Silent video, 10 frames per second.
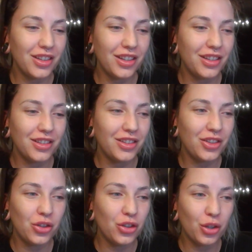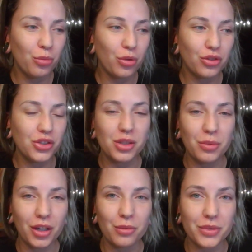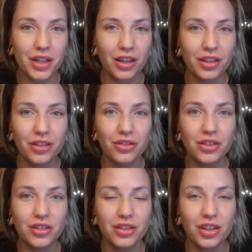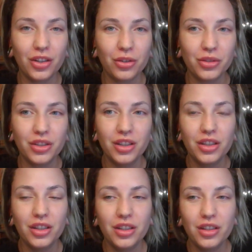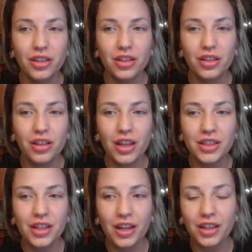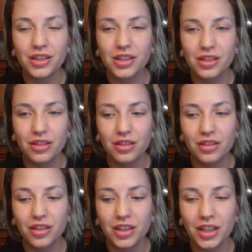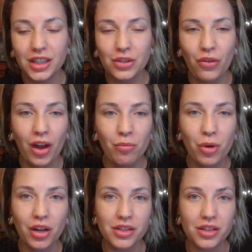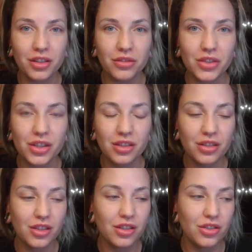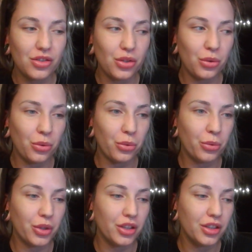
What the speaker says: your world just becomes negative, you know? It takes 5 positives to